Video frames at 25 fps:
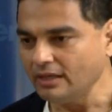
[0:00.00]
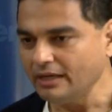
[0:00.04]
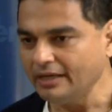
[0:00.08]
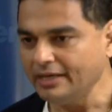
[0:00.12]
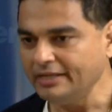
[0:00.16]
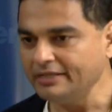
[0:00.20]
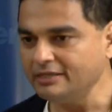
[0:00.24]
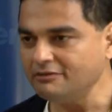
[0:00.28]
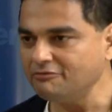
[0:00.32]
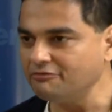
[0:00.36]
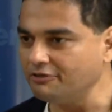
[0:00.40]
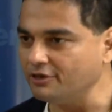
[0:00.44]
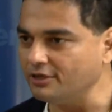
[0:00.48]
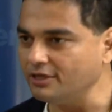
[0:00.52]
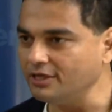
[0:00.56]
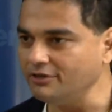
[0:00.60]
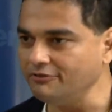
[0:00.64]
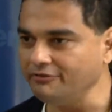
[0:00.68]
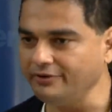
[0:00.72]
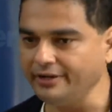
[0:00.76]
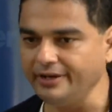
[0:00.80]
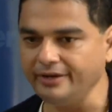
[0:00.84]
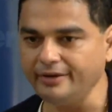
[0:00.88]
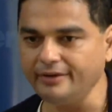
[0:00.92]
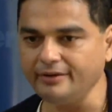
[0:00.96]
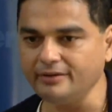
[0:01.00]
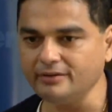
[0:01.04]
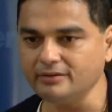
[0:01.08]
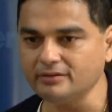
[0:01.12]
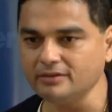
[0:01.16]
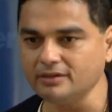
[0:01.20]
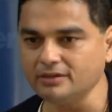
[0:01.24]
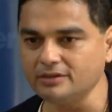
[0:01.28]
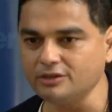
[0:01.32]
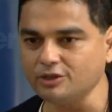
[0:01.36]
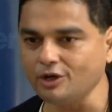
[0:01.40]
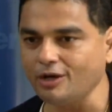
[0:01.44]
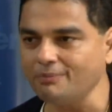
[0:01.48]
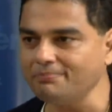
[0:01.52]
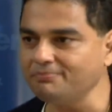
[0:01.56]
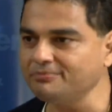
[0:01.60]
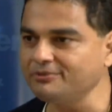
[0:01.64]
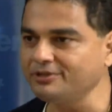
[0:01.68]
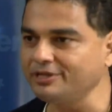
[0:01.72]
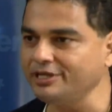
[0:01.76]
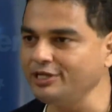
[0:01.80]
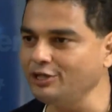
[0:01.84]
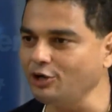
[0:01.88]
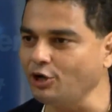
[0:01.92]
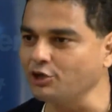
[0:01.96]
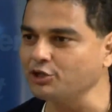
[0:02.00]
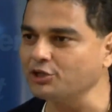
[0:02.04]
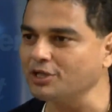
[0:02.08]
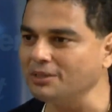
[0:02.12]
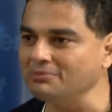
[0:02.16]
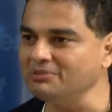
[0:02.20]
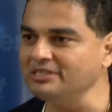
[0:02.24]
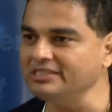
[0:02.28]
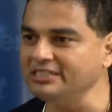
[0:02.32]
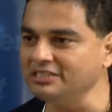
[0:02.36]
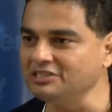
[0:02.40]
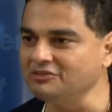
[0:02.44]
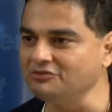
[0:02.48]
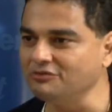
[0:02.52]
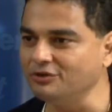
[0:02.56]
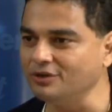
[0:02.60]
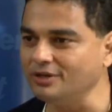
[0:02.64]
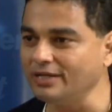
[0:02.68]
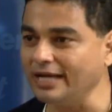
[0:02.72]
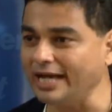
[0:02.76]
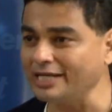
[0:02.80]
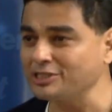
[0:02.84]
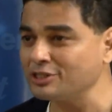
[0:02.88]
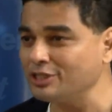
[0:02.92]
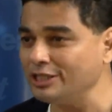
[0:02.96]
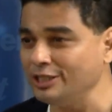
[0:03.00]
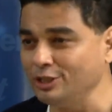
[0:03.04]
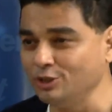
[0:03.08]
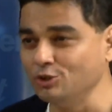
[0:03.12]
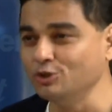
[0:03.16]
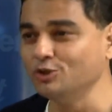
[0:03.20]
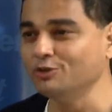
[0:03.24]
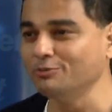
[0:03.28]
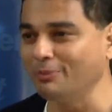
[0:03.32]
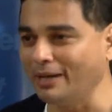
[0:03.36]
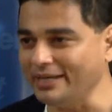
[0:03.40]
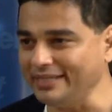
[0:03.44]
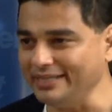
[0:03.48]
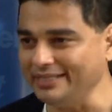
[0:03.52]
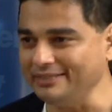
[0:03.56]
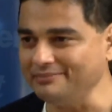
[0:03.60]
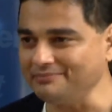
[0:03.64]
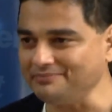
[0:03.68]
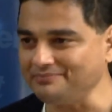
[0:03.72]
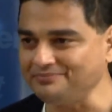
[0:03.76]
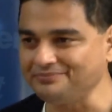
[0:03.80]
In a world where the top 3 auto companies in the world actually lose money,